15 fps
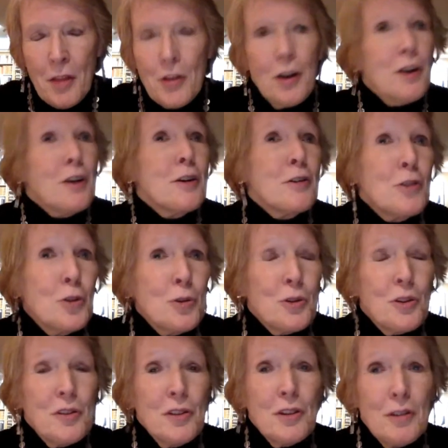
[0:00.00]
There are, of
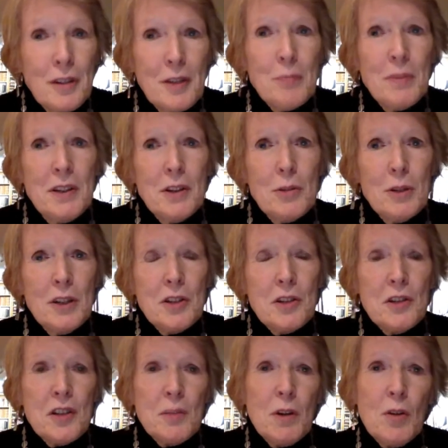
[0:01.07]
course, a great many
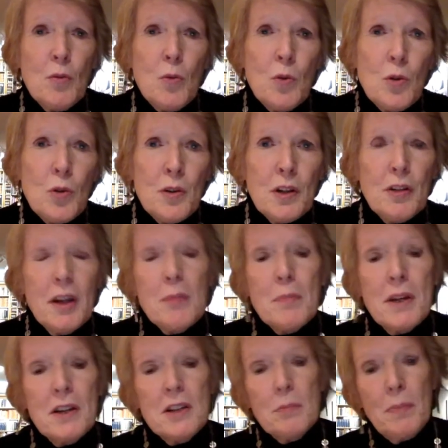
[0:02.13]
questions about war and a great
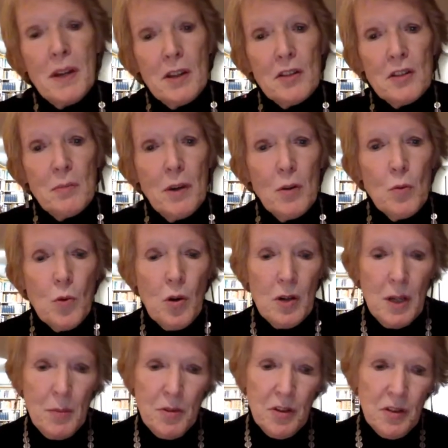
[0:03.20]
many debates about war, and
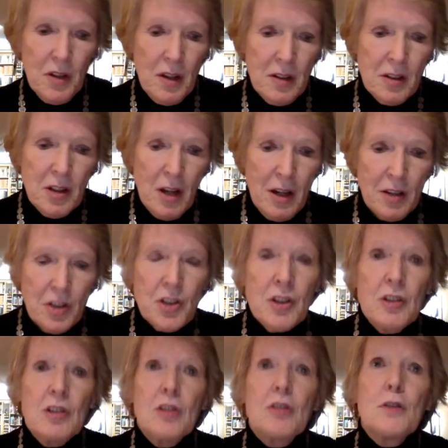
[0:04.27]
I'm just going to touch
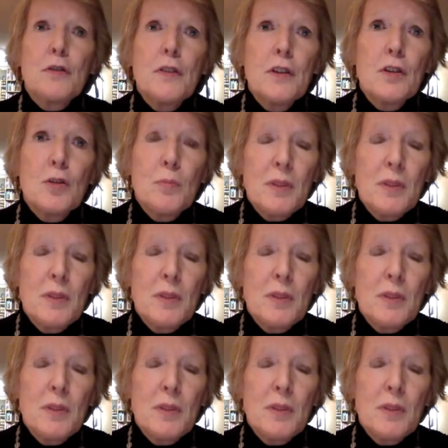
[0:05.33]
on a few,